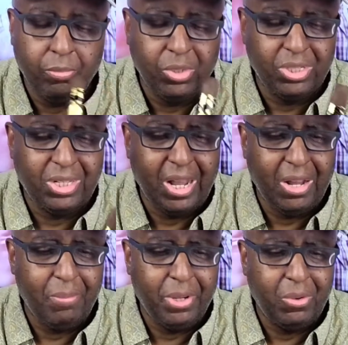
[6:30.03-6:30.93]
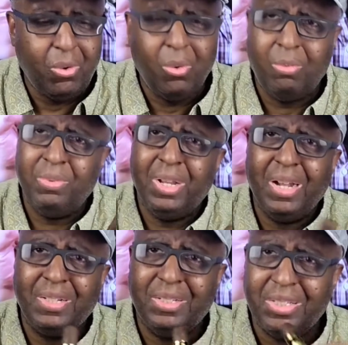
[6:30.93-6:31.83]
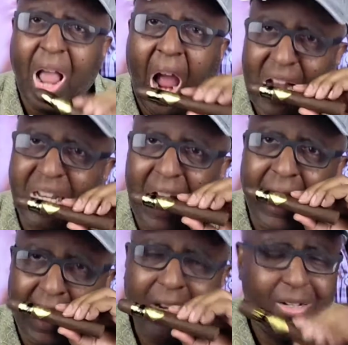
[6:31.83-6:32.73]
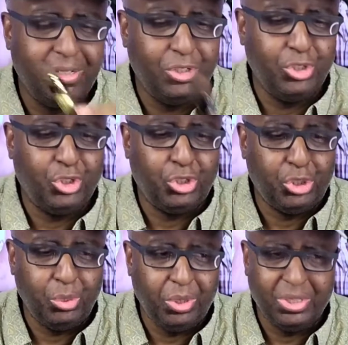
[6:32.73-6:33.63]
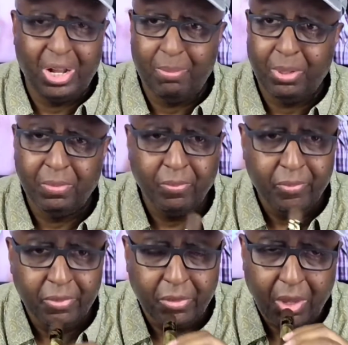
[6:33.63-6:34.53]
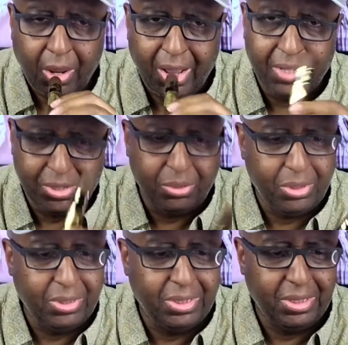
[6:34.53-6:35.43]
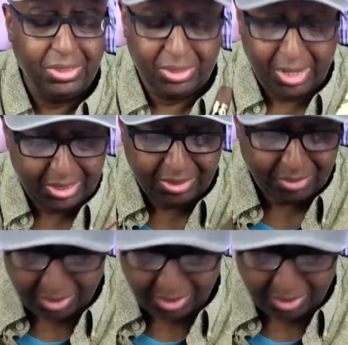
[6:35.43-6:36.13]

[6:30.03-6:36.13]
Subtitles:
Was it that Habano? Oh, I can just chew this up. That's how good this tastes.